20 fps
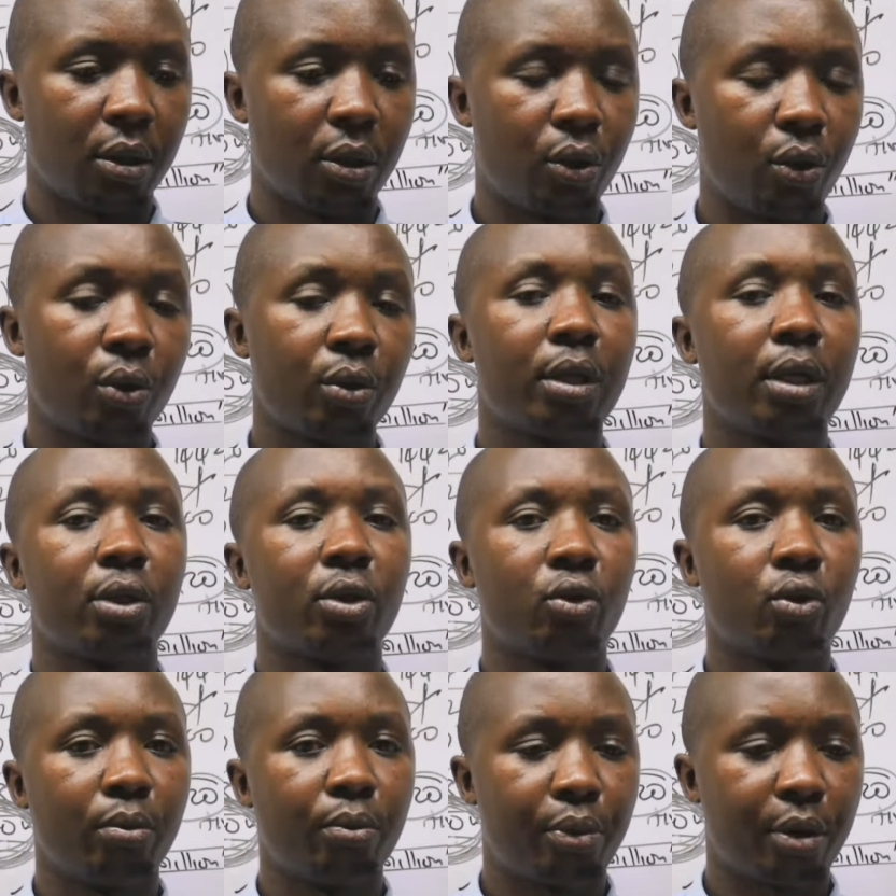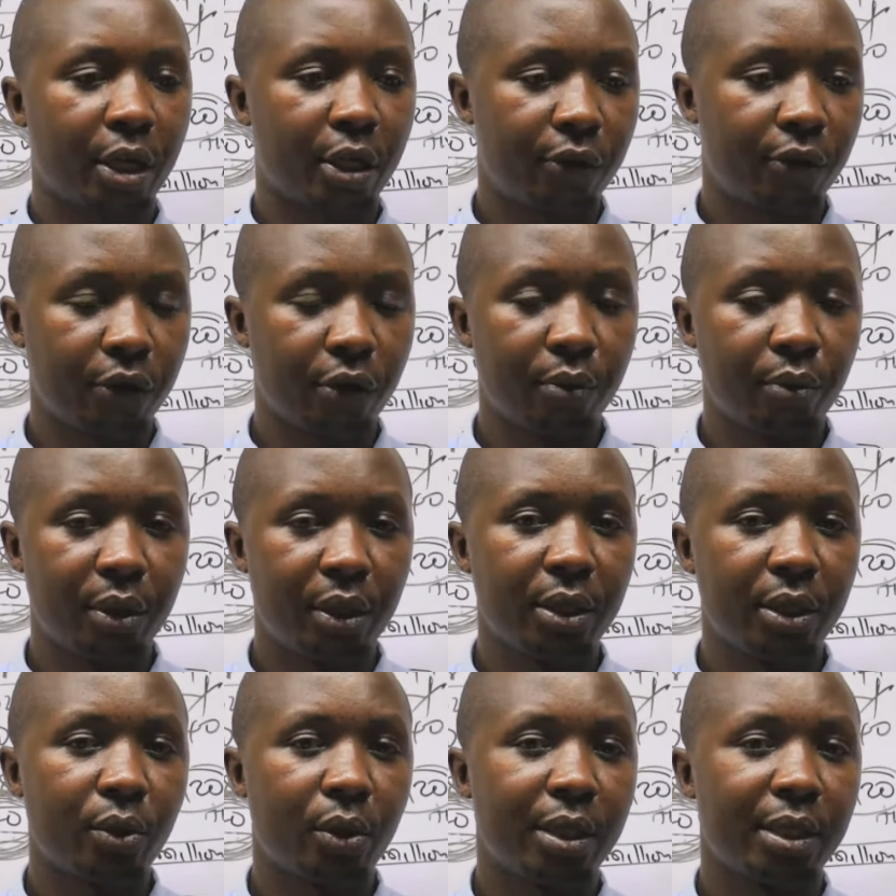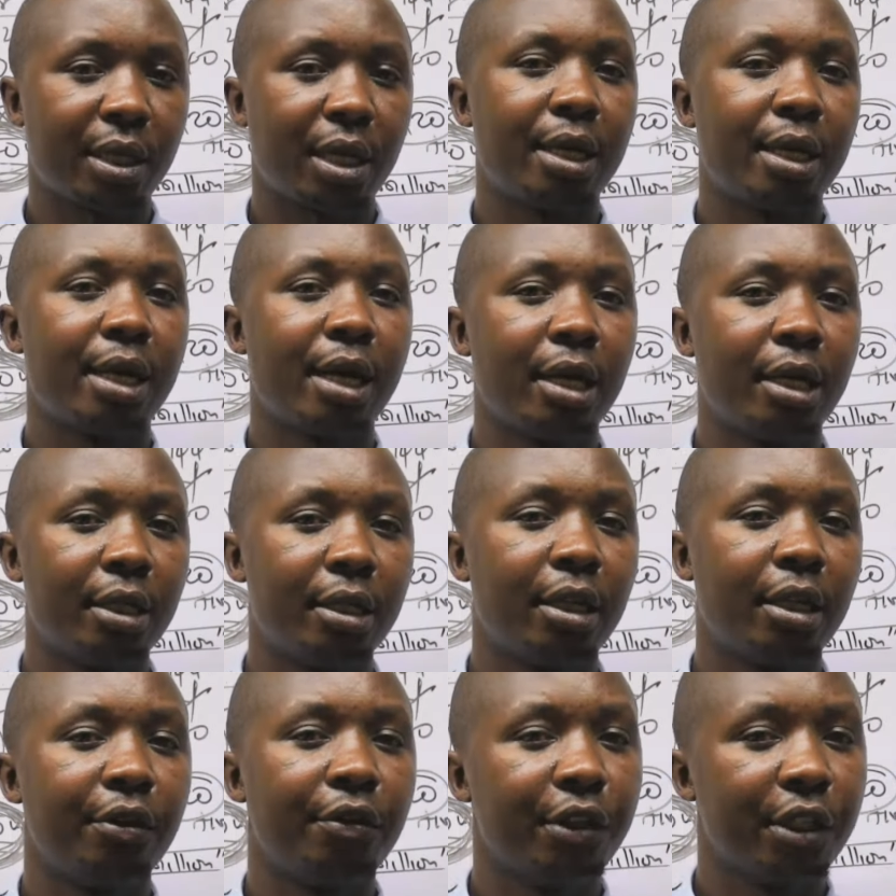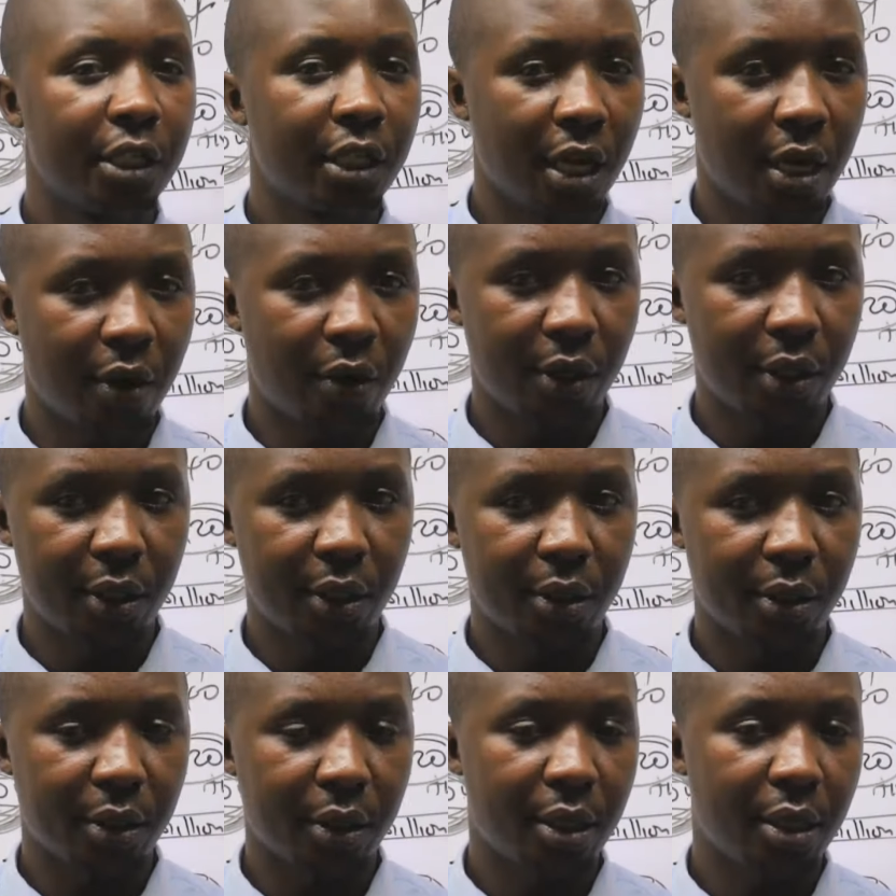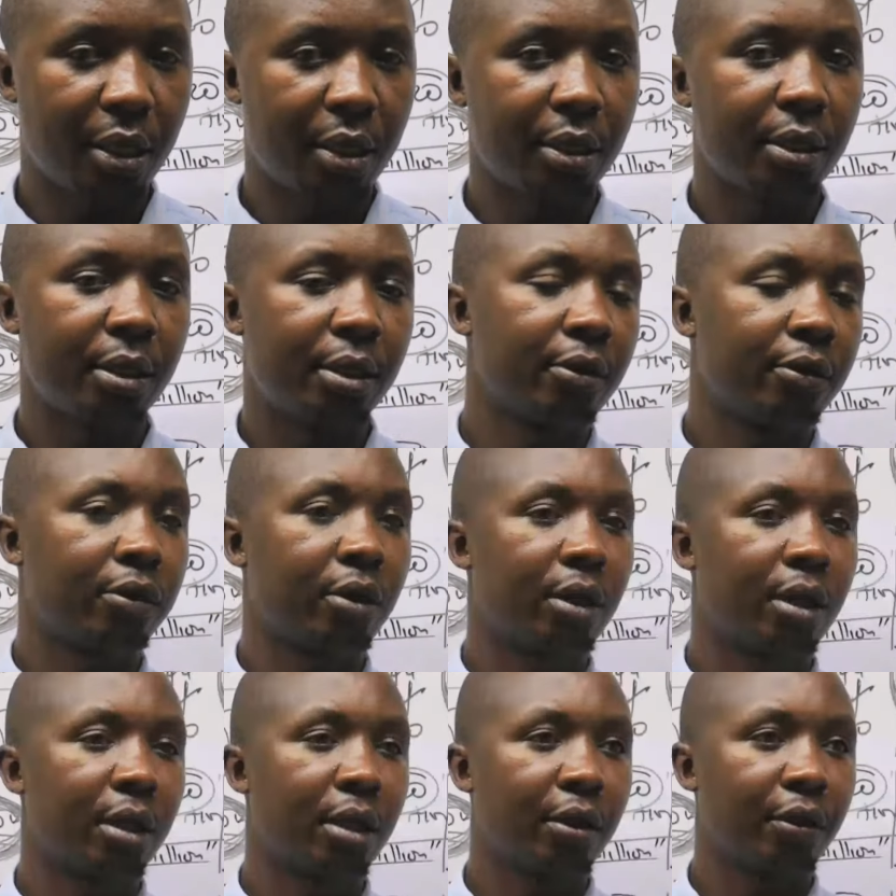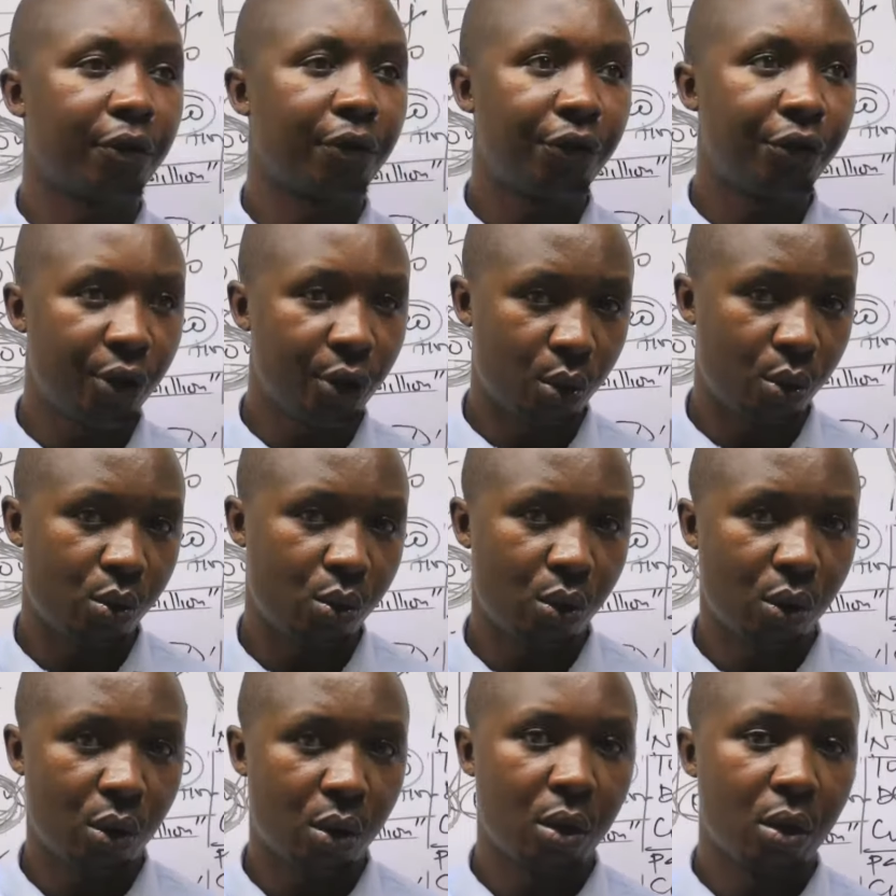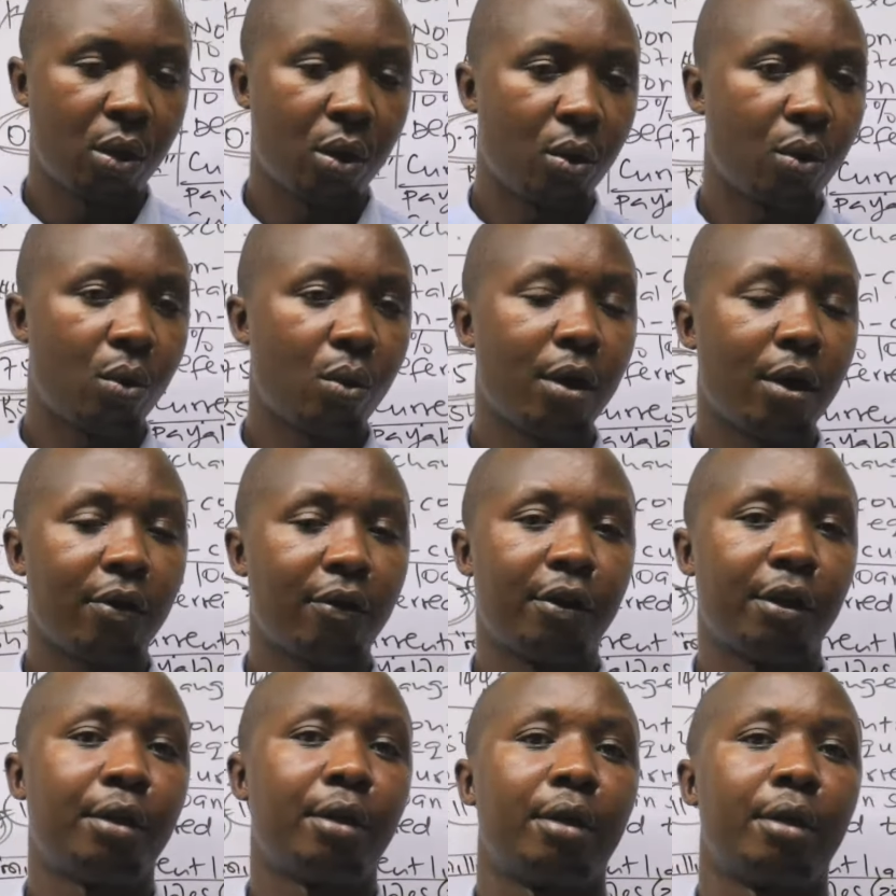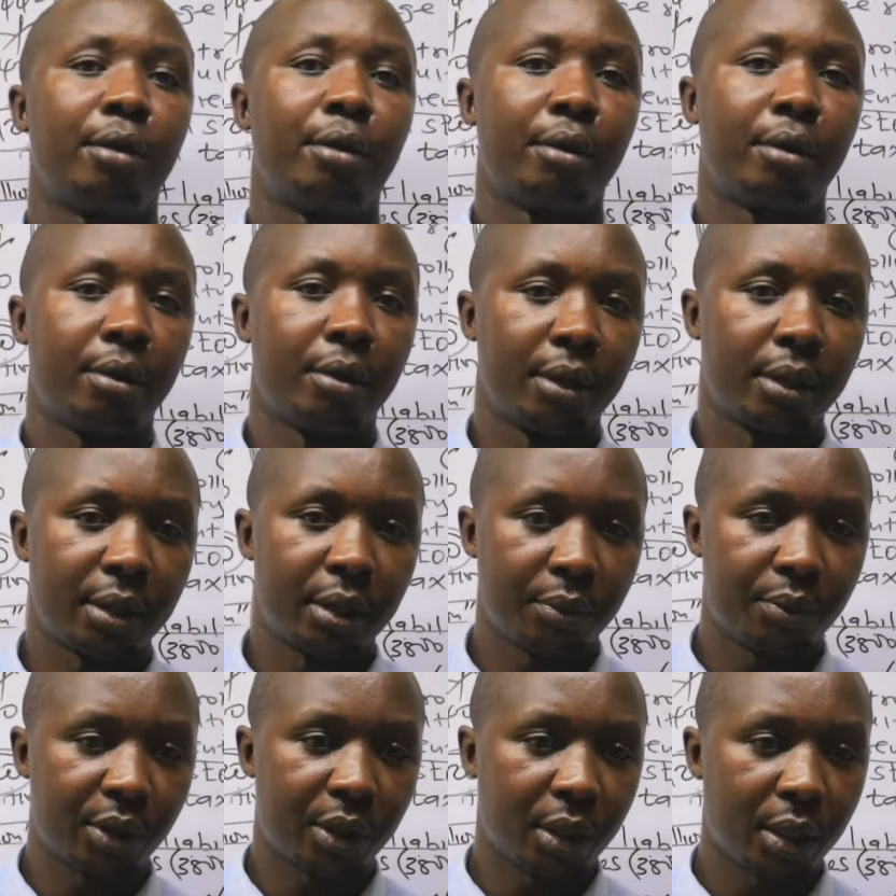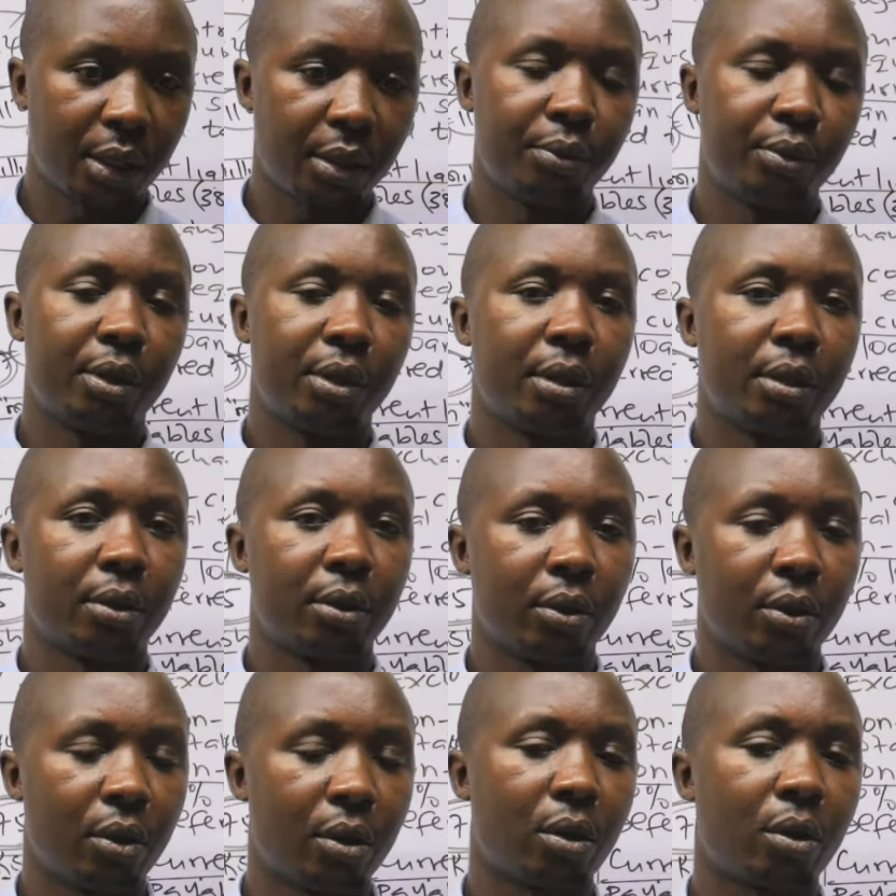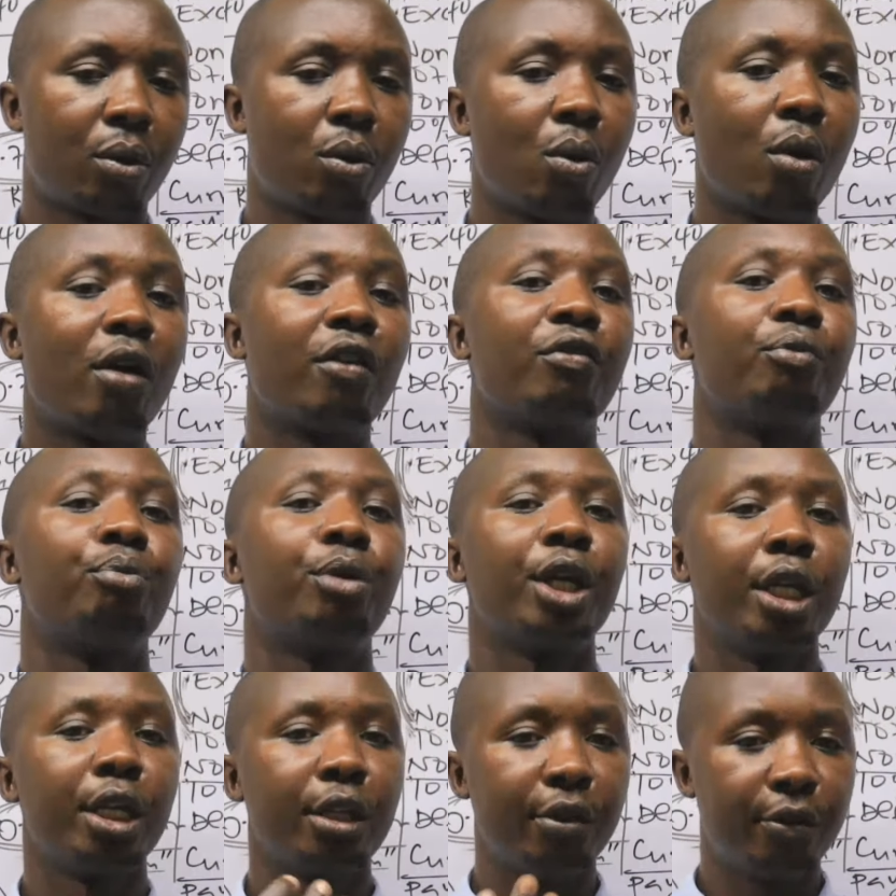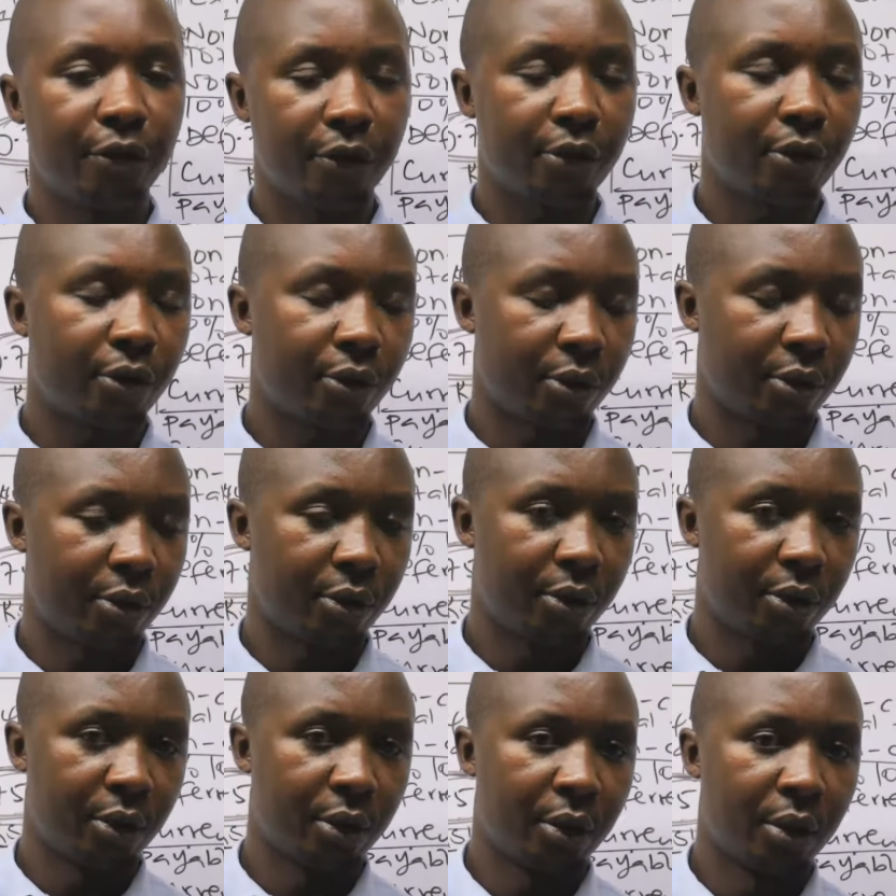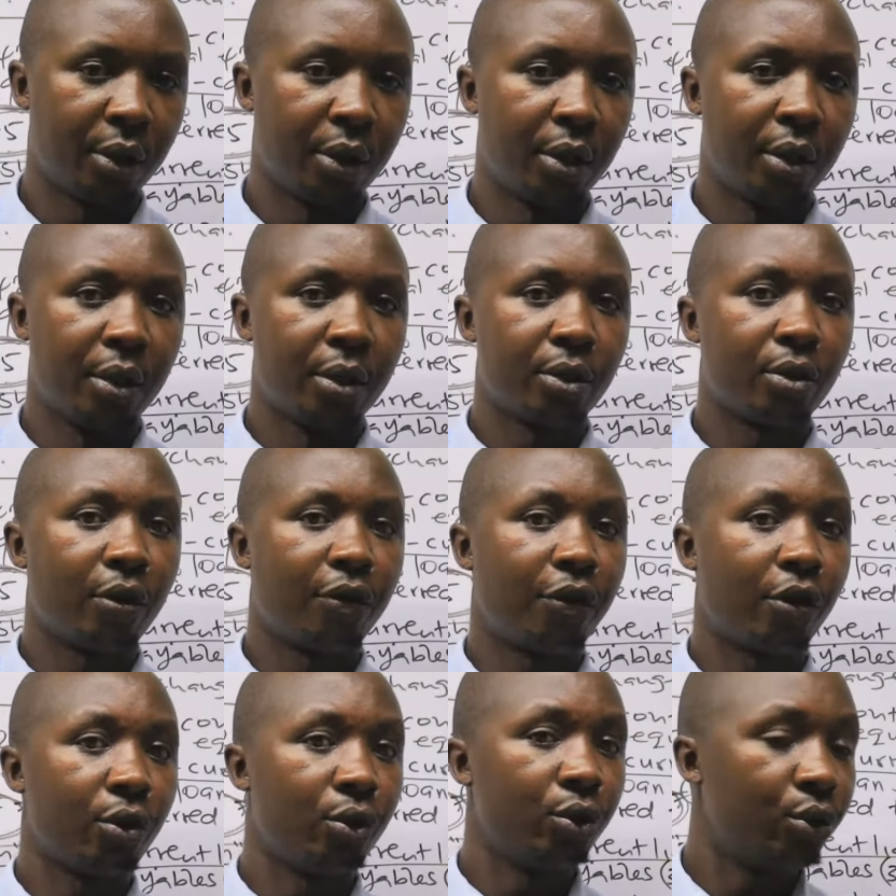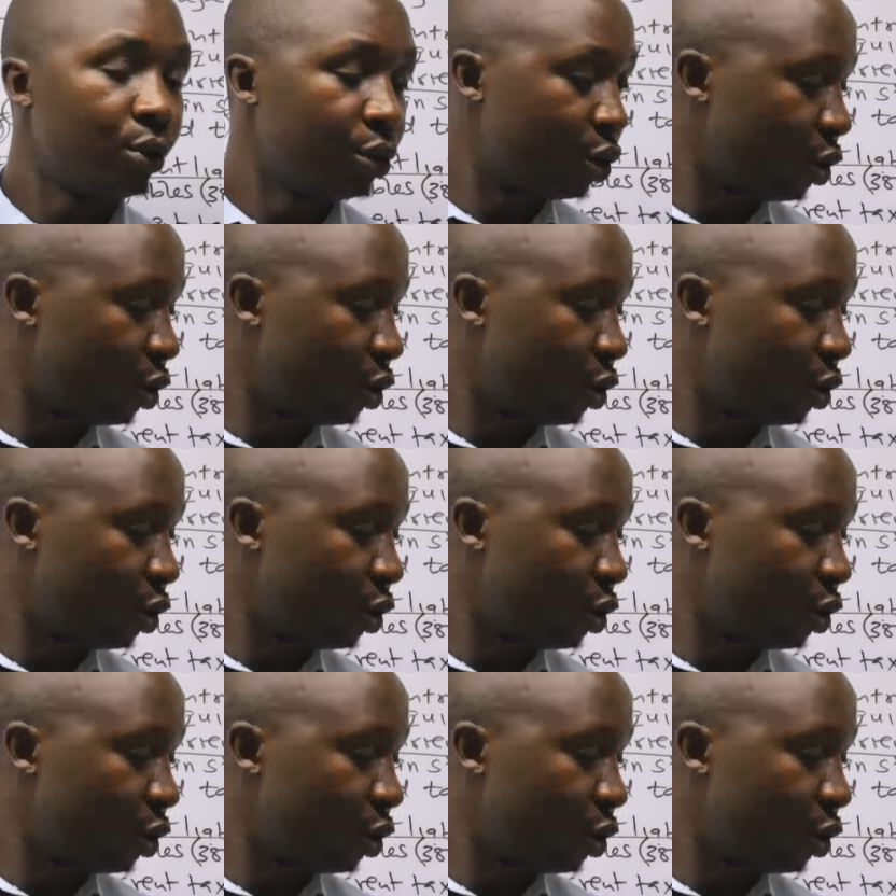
through the Zoom platform. These ones are done in the evening hours, and it's for the few who have subscribed or who have paid for. So for you to